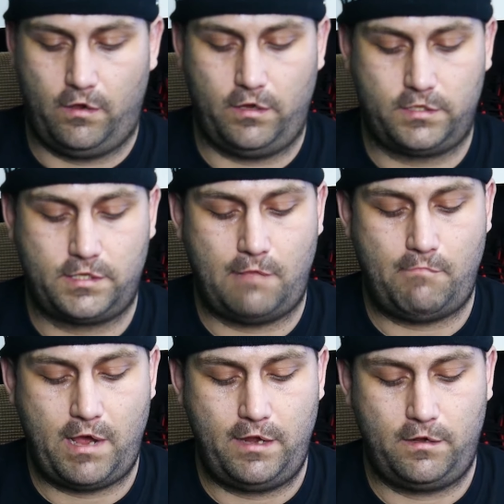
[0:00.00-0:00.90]
on
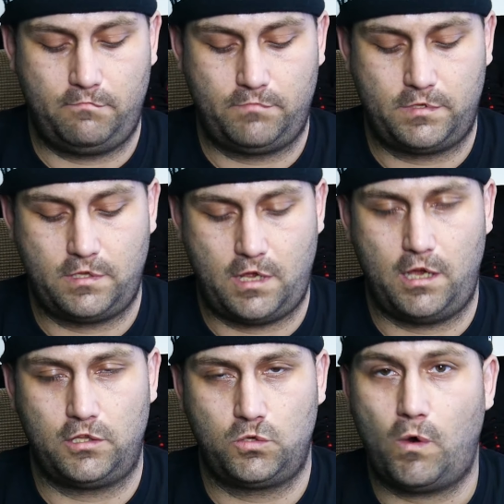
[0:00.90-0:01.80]
some items
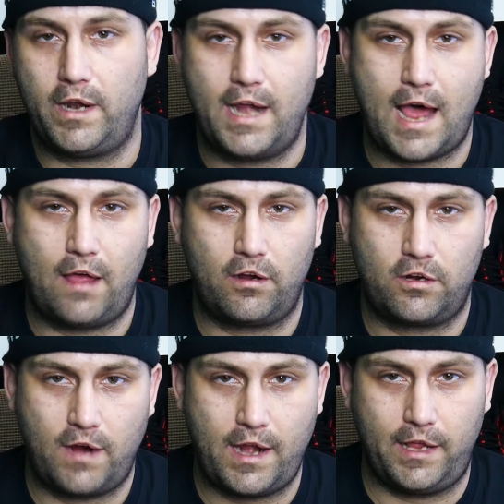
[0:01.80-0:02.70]
a twenty dollar
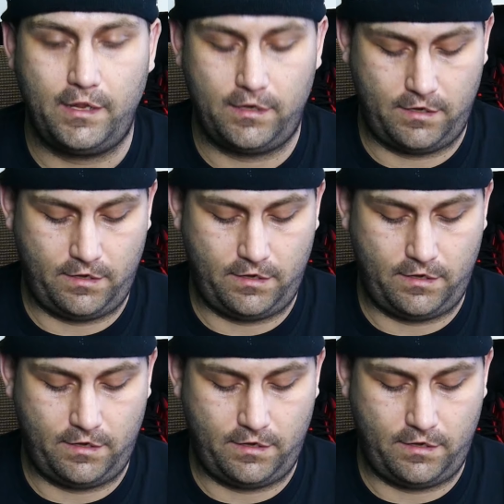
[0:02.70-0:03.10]
credit